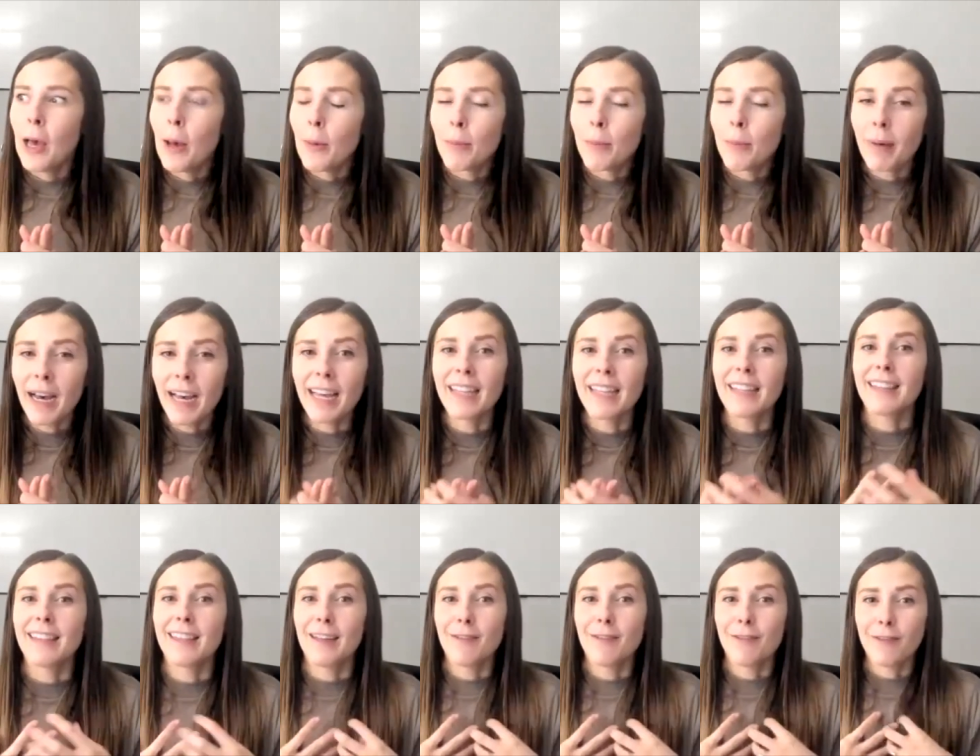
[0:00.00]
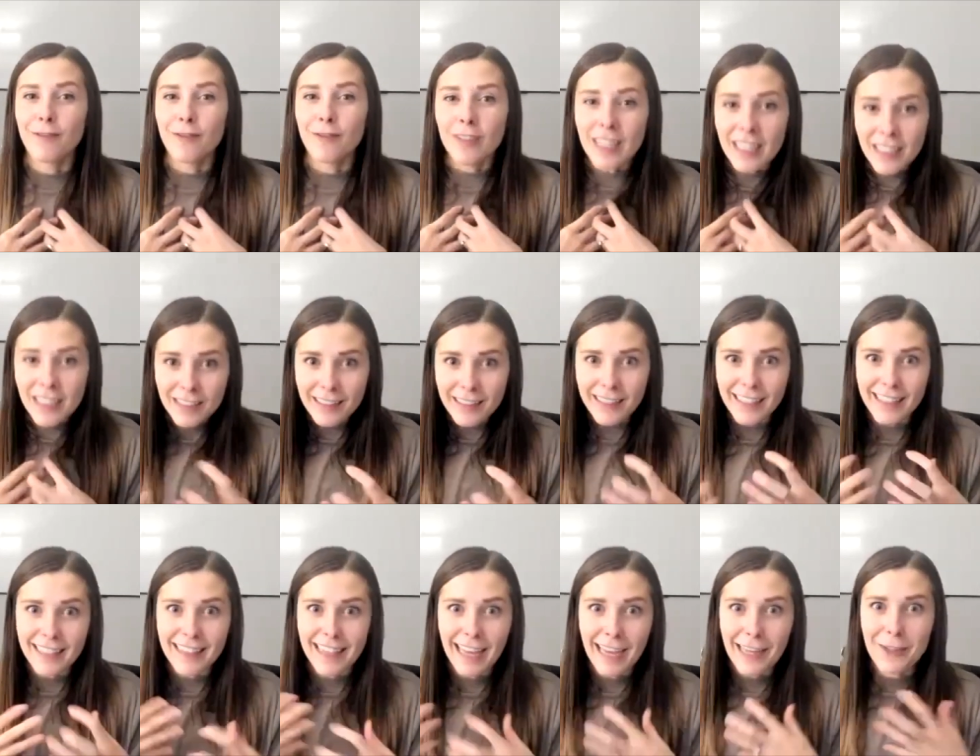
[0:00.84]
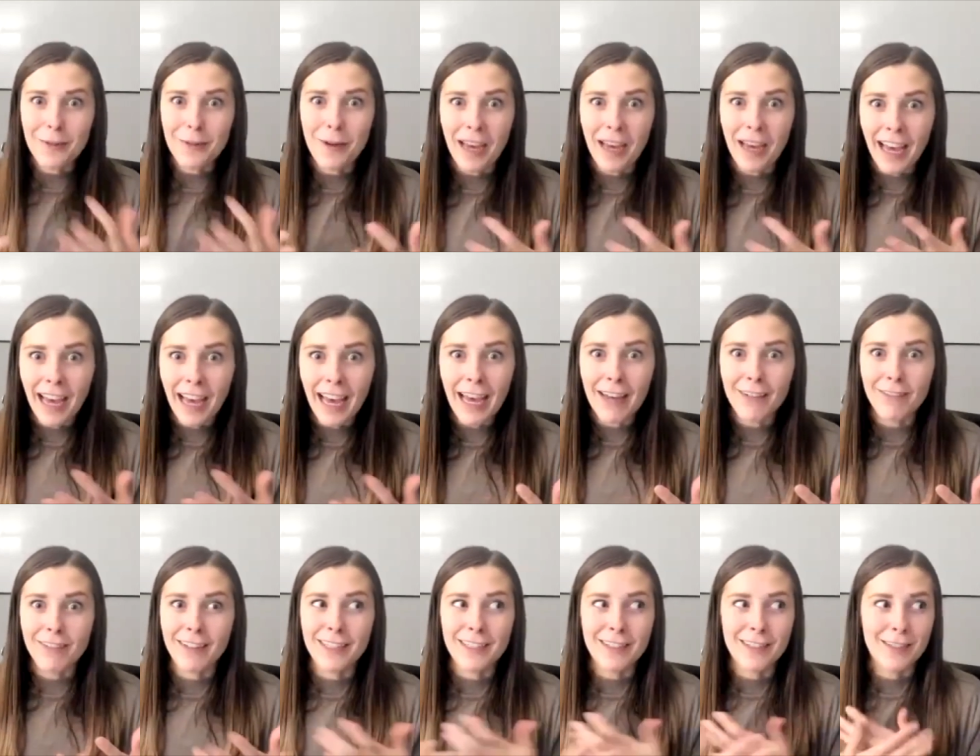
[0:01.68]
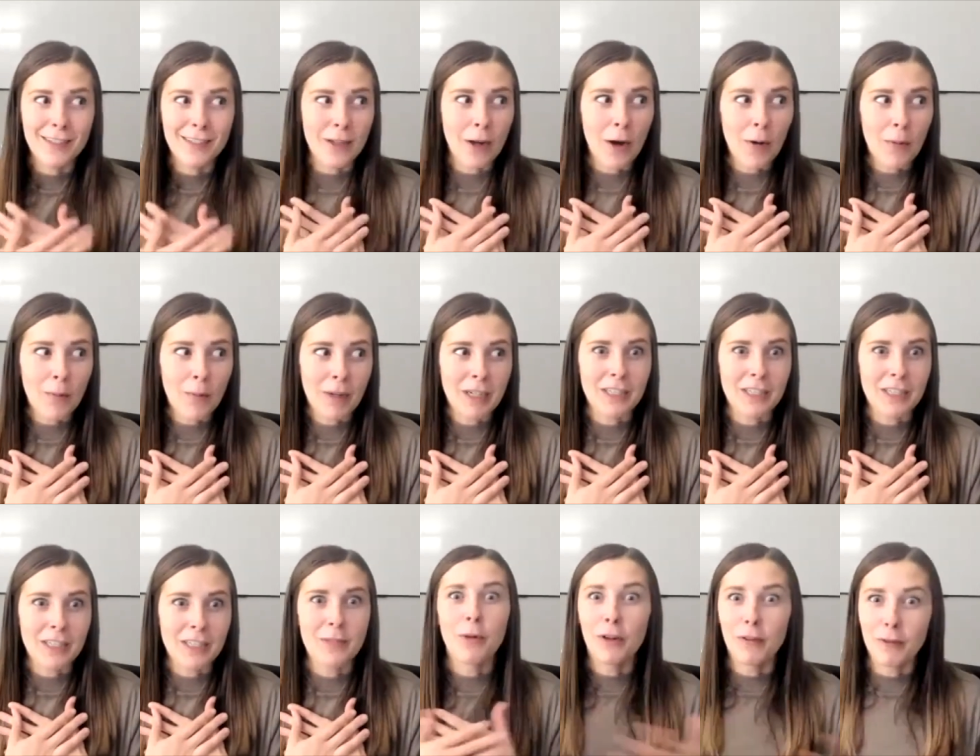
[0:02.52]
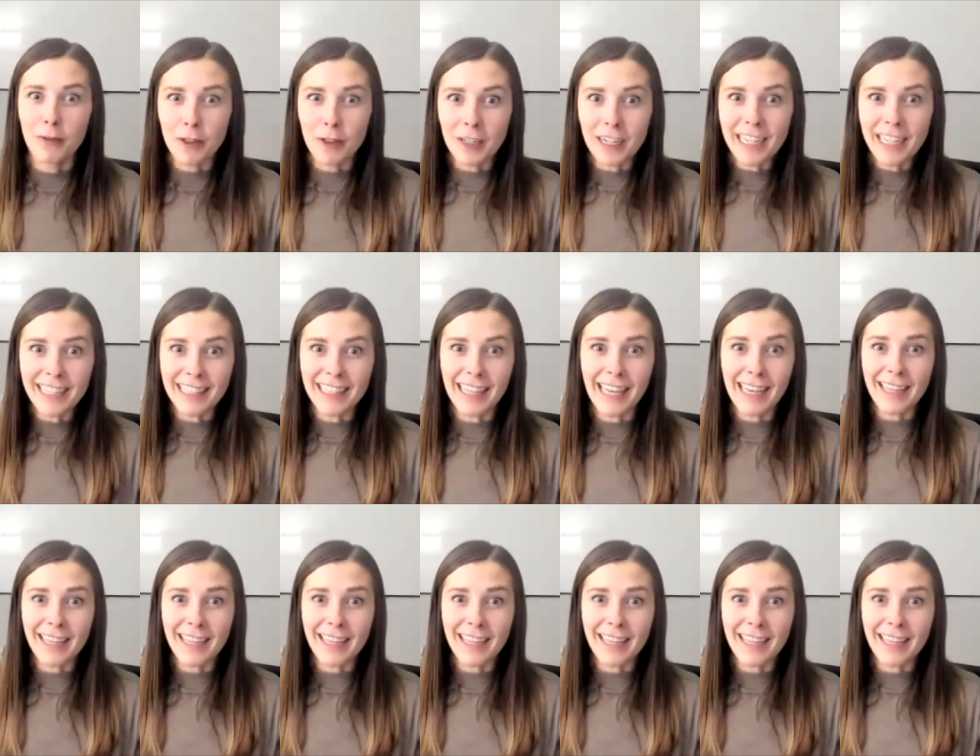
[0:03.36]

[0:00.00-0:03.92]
But the feeling that you have is so much more freeing.